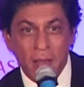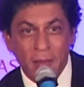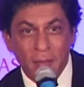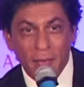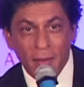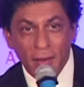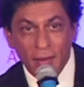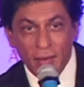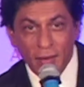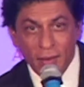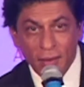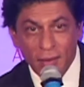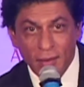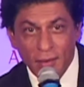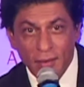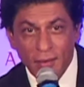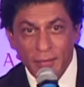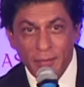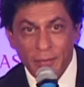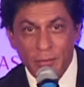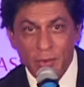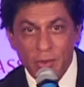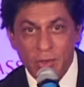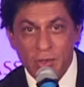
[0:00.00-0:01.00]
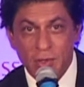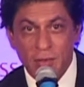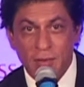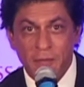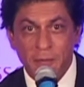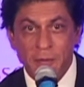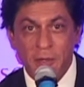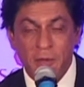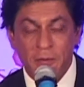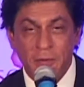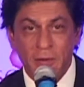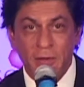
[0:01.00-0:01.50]
but most of the
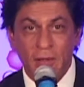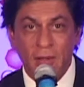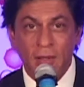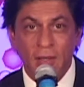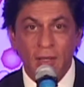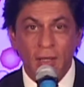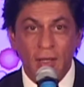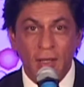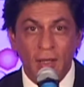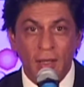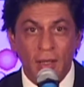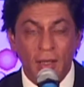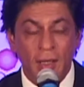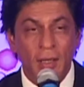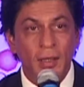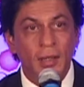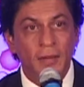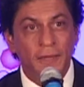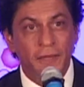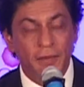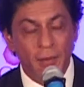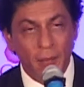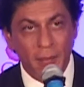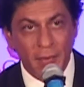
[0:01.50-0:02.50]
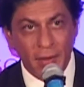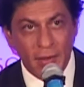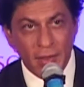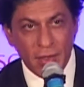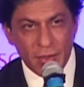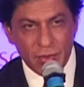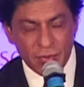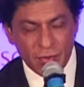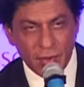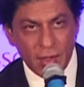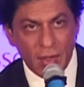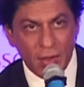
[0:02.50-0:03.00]
people in the film
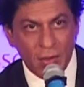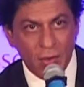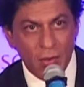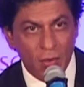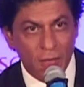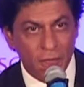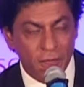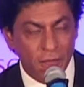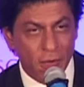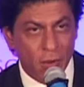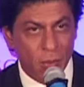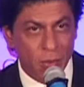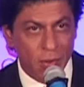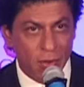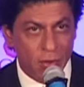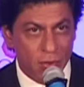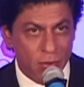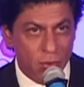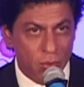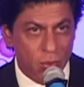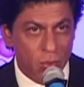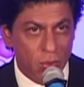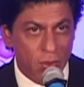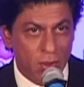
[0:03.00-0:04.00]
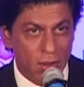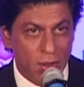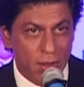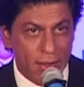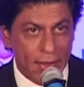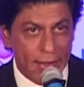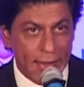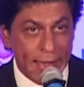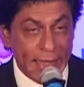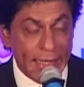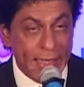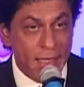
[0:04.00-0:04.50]
industry look forward to
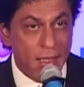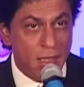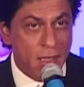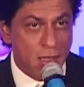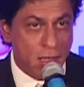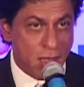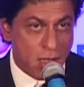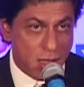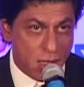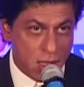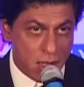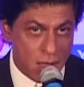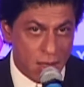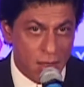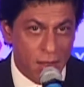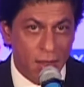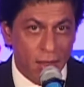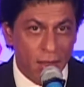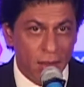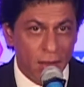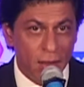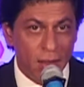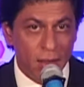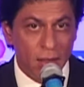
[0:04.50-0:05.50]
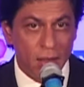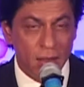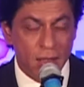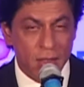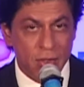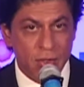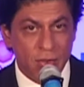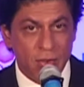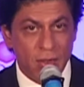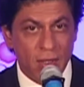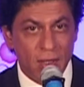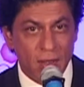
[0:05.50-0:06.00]
leaders in the
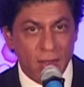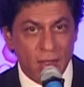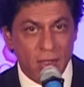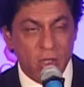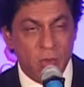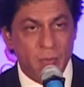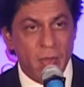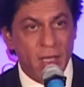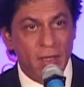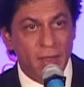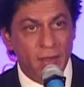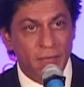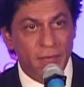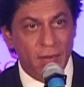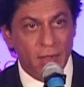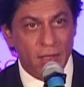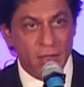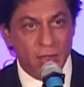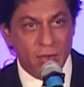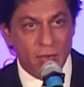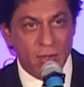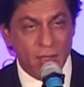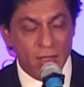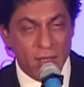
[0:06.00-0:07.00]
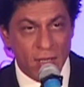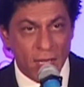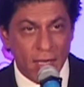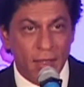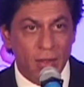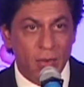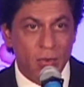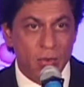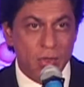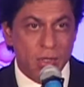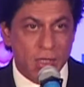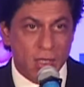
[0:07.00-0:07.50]
industry, in the respective industries, like
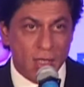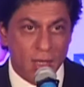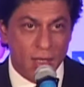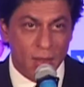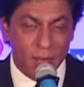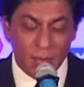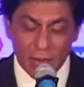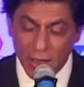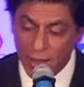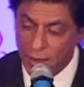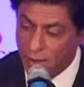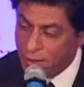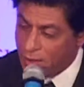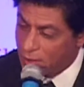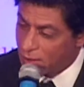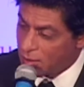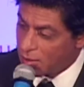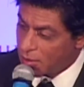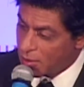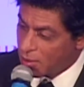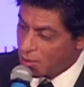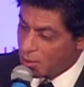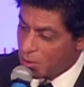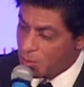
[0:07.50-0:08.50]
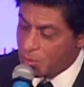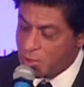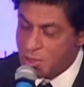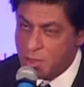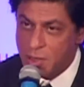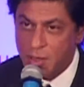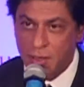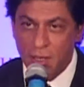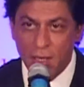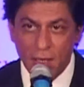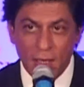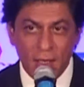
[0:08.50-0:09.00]
Dutt Saab, like
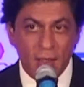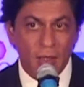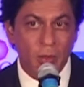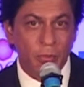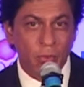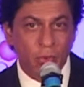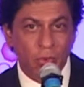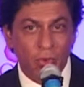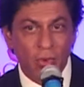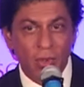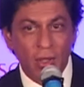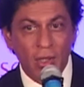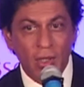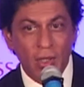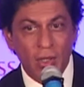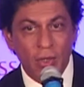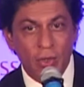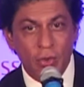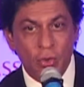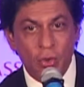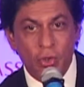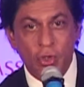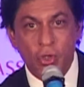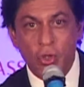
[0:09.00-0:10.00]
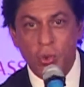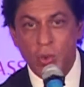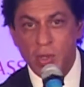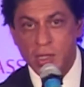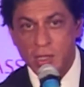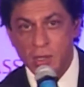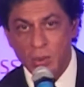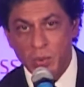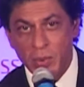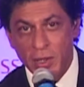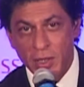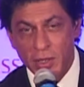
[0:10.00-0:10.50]
Mr. Rana Kapoor, to show us
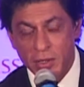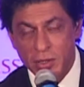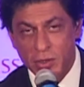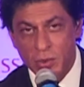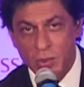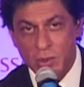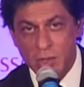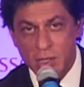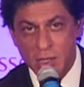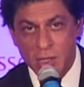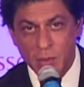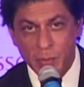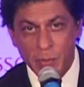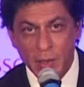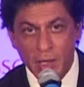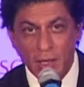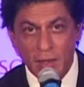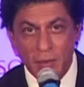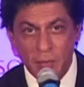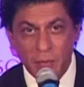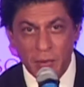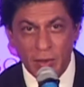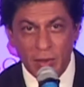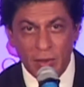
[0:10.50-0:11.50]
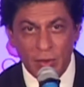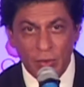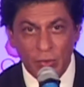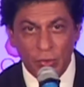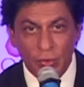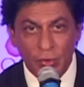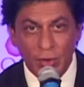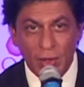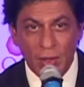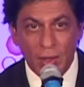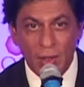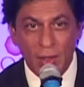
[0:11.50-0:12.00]
the way, show us the path, because
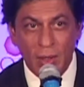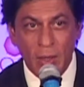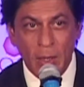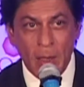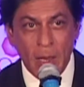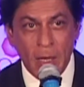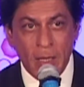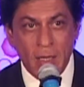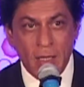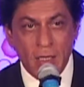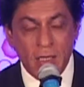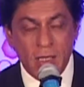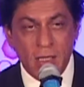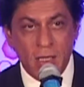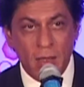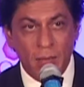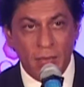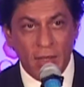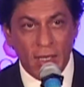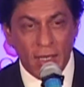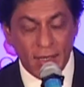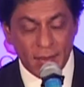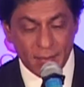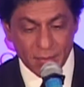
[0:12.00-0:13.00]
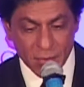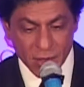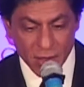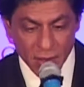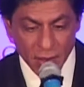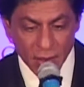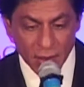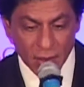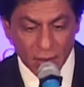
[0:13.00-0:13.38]
sometimes